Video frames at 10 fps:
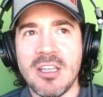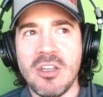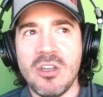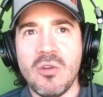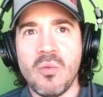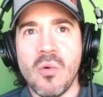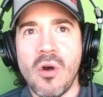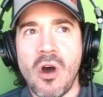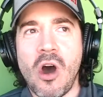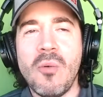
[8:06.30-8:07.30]
you
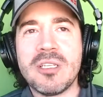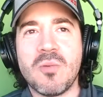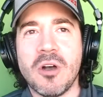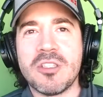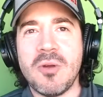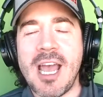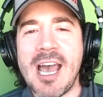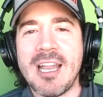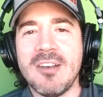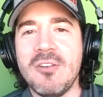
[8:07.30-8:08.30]
always want to
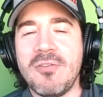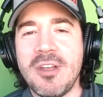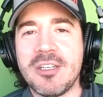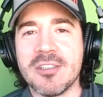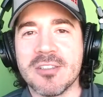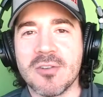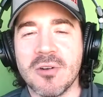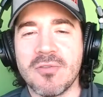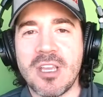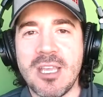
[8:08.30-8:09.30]
add new features and sort
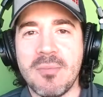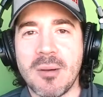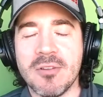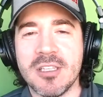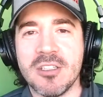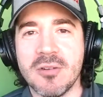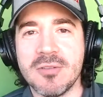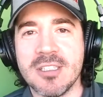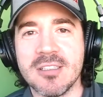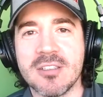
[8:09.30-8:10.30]
of keep up with the
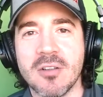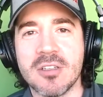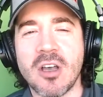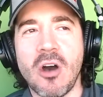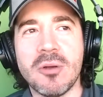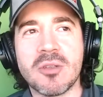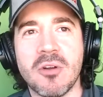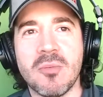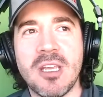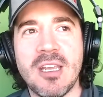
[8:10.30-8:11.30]
Joneses. So there's always
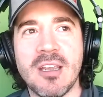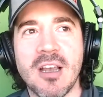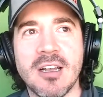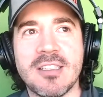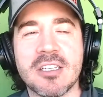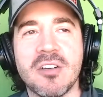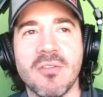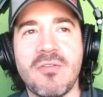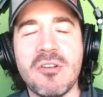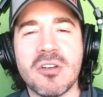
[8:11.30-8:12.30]
going to be
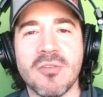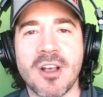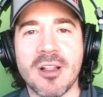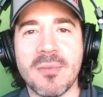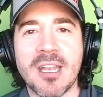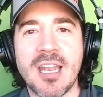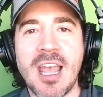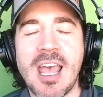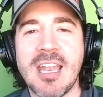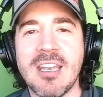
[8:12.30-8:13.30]
additional feature development,
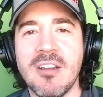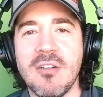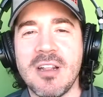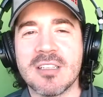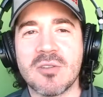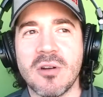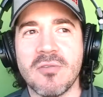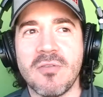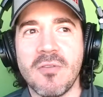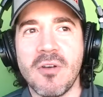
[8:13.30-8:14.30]
and you need to sort
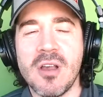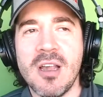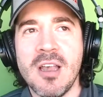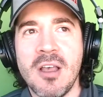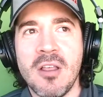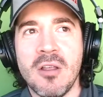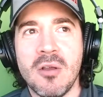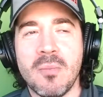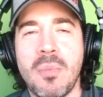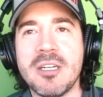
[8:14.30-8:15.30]
of
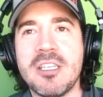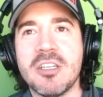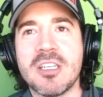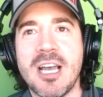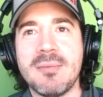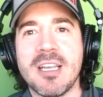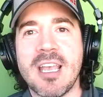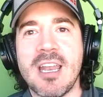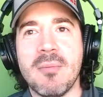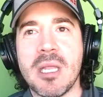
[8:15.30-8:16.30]
budget your time to
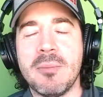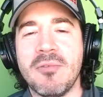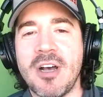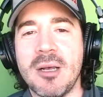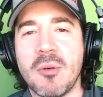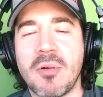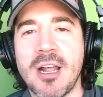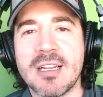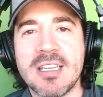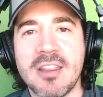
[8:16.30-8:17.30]
get a minimal viable
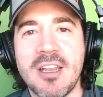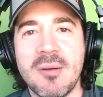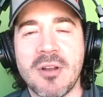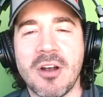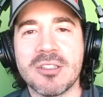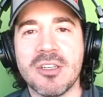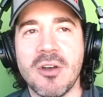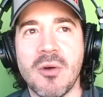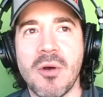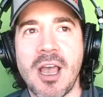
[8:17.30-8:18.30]
product out there, but
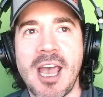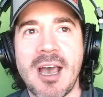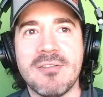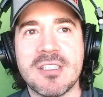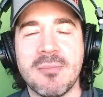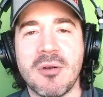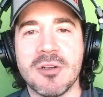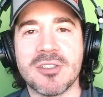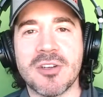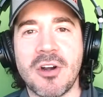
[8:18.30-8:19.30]
also have some in
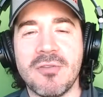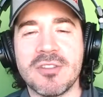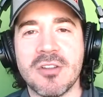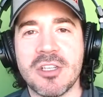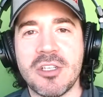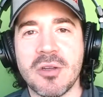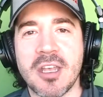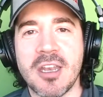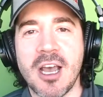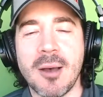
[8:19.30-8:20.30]
reserve so that you
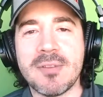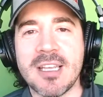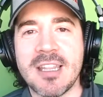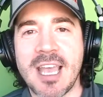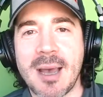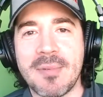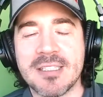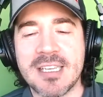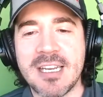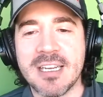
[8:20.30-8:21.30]
can update the app
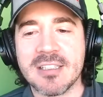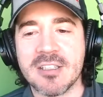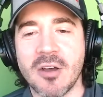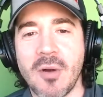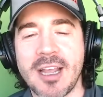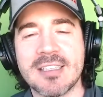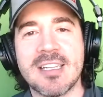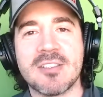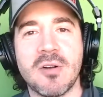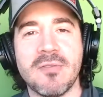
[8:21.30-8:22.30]
as needed. So I guess
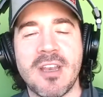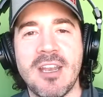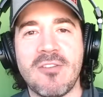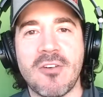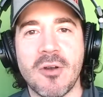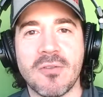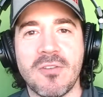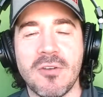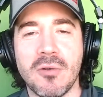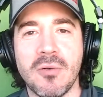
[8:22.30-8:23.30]
that's sort of an intro
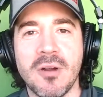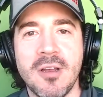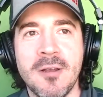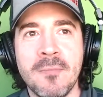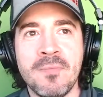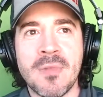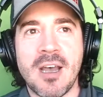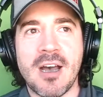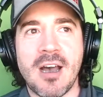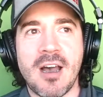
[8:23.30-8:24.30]
to
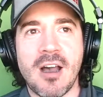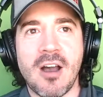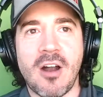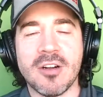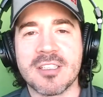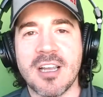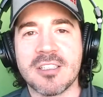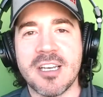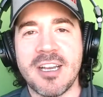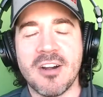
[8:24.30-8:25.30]
our
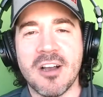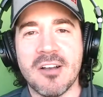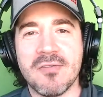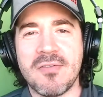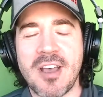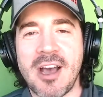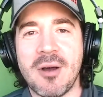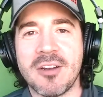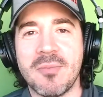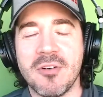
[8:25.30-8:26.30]
discussion here of
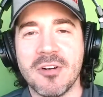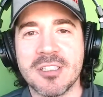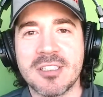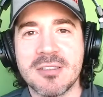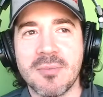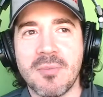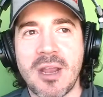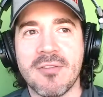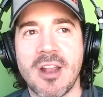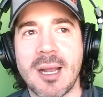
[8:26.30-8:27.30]
how entrepreneurs
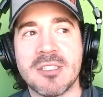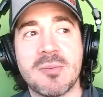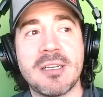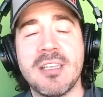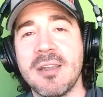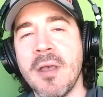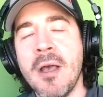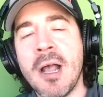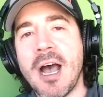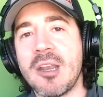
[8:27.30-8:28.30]
pay for their apps, especially
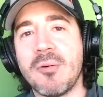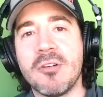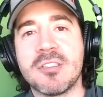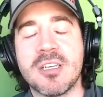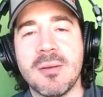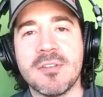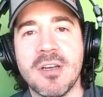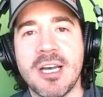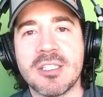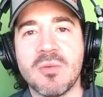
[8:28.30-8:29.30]
entrepreneurs who come
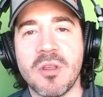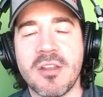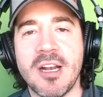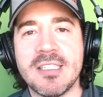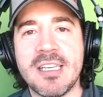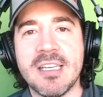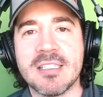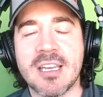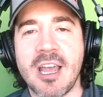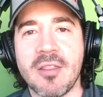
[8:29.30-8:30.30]
to us with their
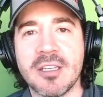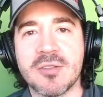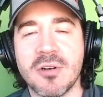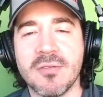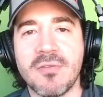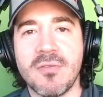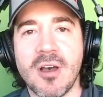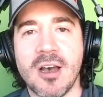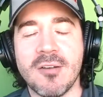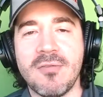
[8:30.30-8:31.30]
ideas and how they sort of
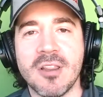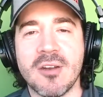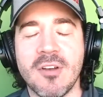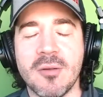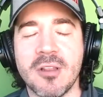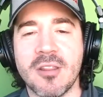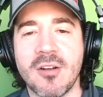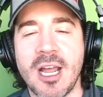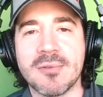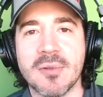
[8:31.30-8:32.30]
fund the development of
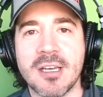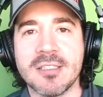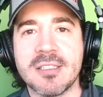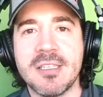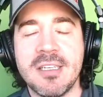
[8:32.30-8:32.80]
their apps with us.